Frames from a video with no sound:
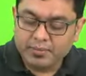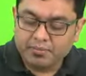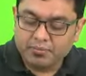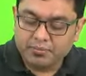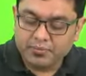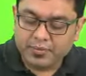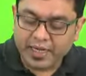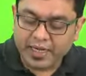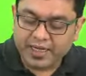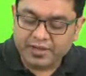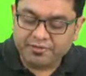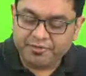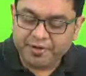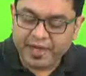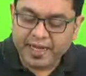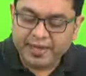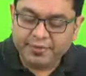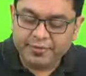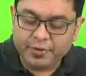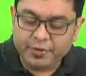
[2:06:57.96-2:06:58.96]

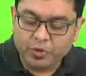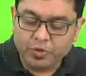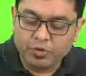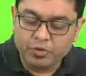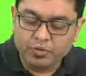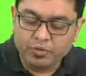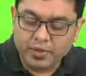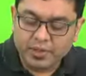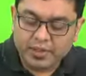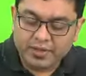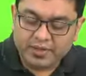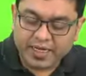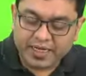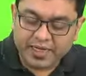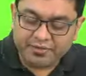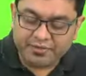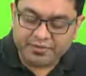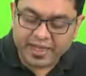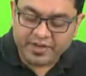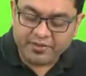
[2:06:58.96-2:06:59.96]
35 to
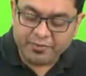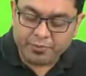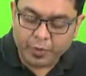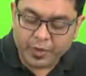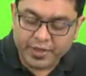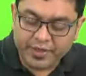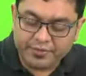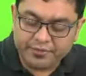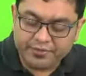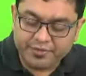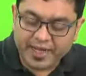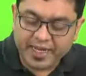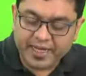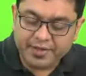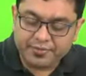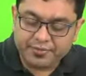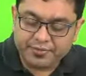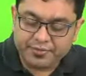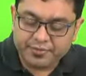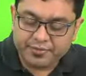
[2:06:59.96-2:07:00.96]

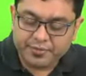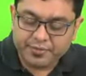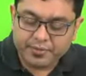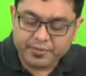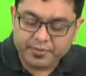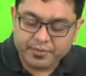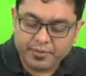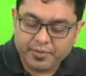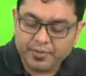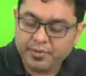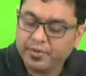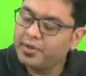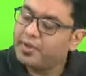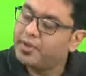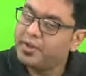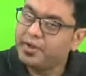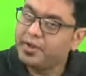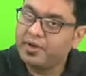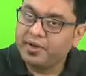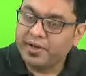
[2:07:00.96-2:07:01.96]
35.5,
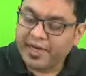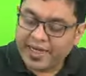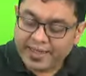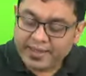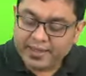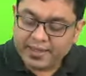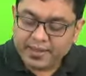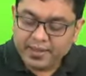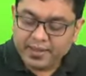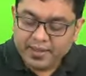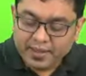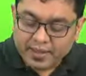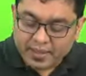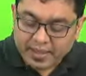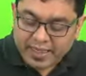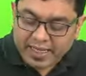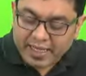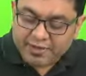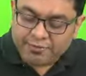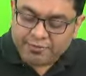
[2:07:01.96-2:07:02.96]
right?
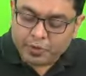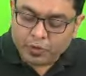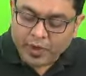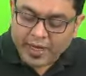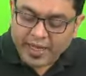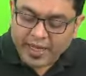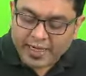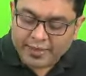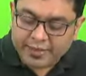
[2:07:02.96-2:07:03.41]
If you are at the